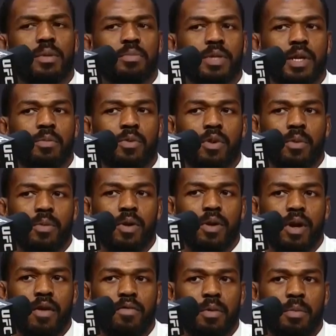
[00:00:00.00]
in September
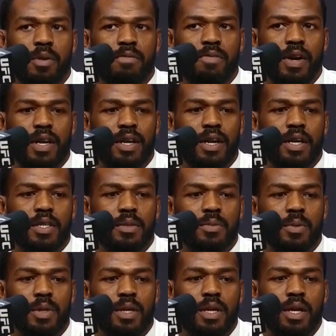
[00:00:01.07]
about having a big fight
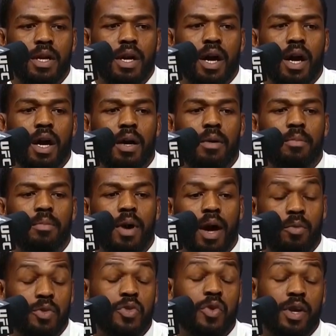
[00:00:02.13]
announcement.
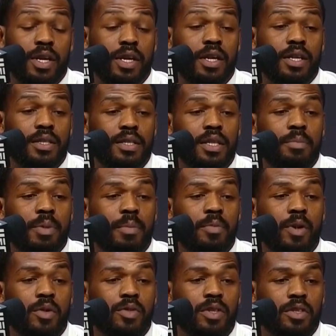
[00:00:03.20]
I was trying to get a Stipe
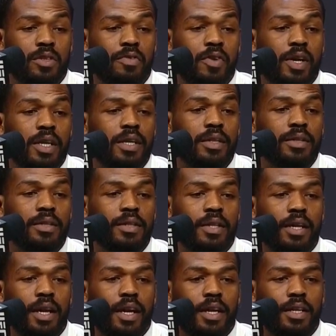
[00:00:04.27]
Miocic fight.
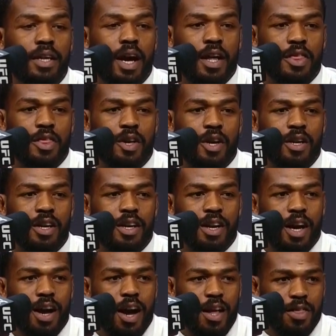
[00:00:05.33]
And I
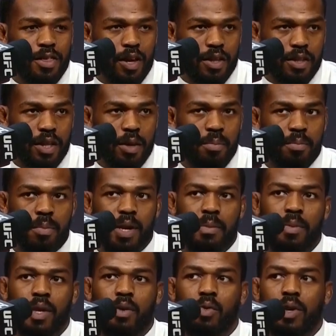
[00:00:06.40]
thought that
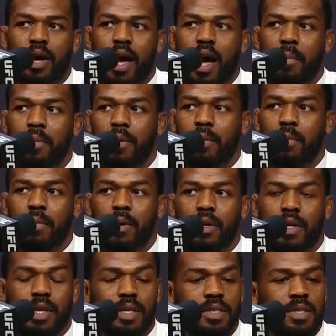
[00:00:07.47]
maybe it would happen,
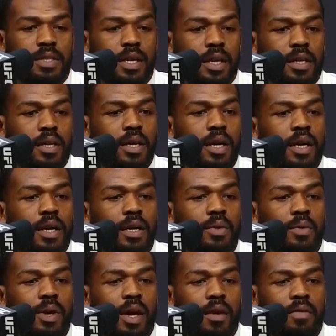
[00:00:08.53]
but instead
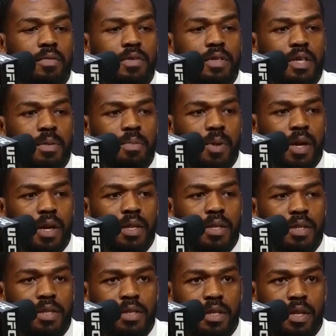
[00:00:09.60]
we have Stipe
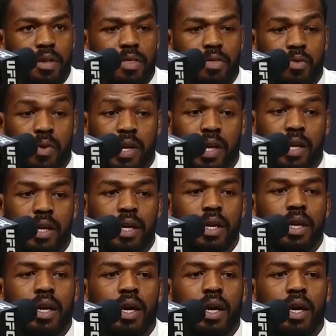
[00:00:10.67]
DC 3.